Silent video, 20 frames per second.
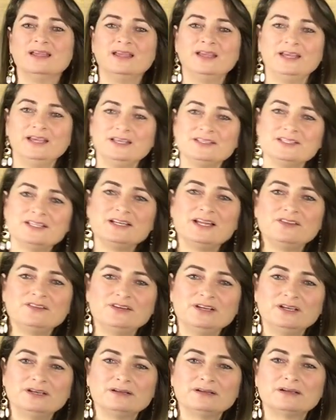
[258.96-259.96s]
Here's
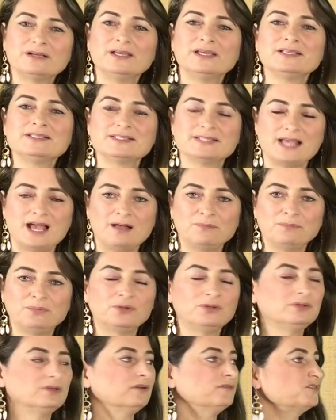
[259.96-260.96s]
another
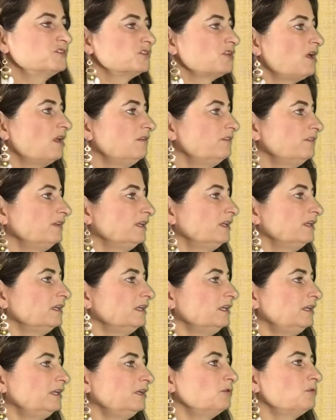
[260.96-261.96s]
example of solving
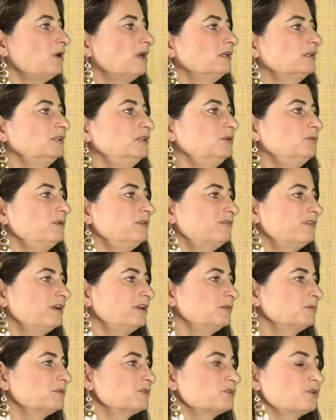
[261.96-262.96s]
inequality with
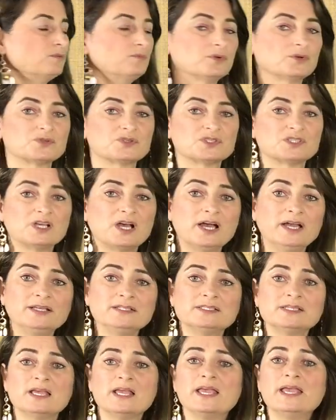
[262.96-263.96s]
variables on both
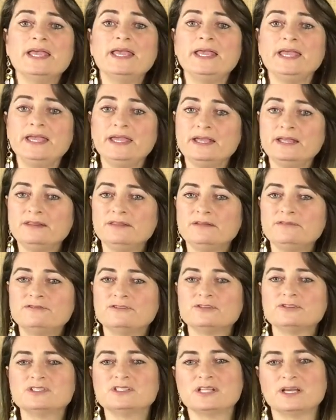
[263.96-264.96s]
sides, and the
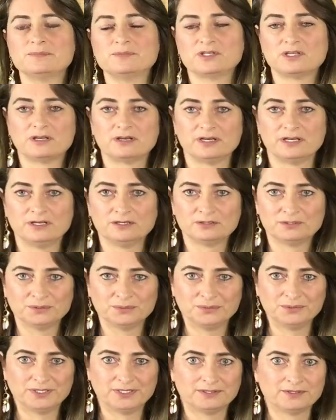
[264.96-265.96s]
4 steps are
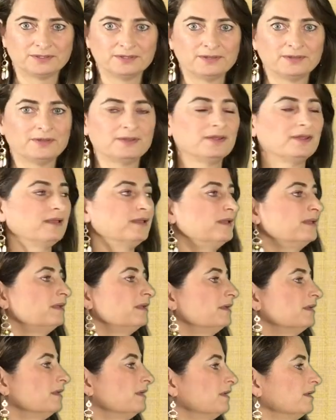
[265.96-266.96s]
included.
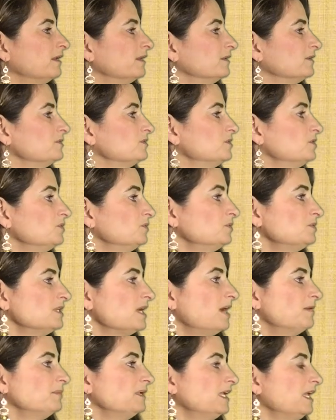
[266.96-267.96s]
2
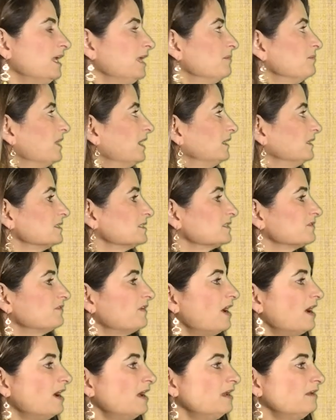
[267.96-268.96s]
times k minus
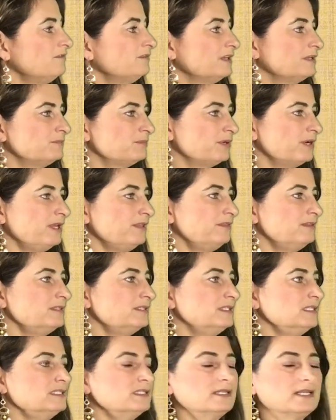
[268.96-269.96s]
5 in
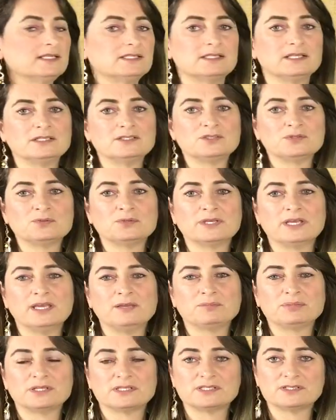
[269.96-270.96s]
parentheses less than
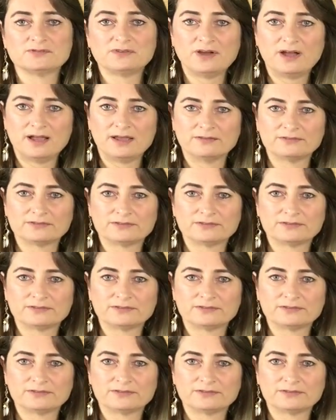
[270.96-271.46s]
2k plus 5.